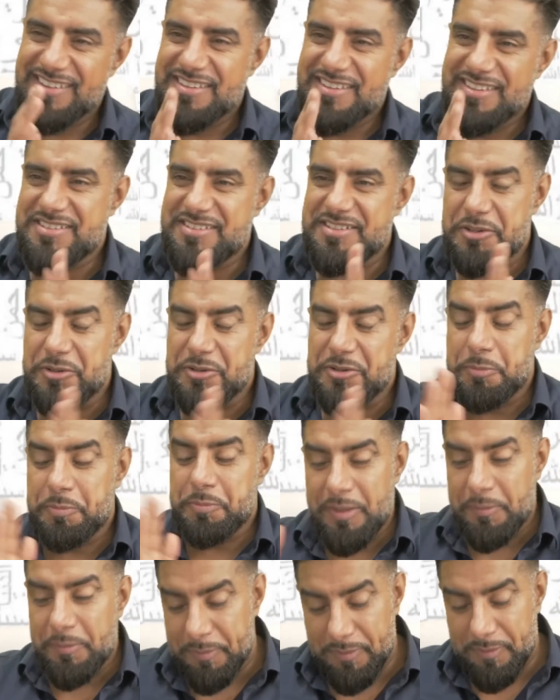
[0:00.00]
So,
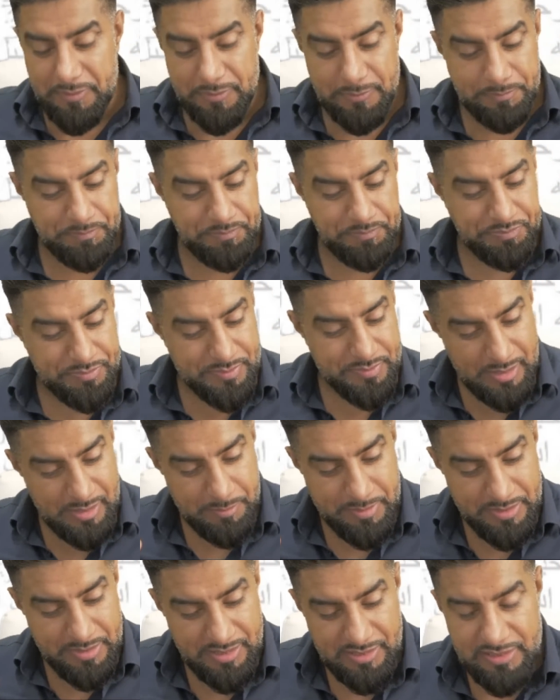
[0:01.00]
people, I'm
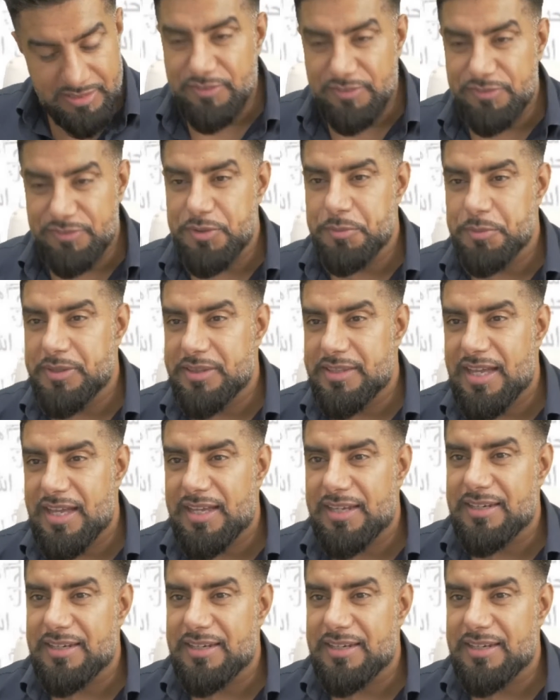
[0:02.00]
going to leave you with that.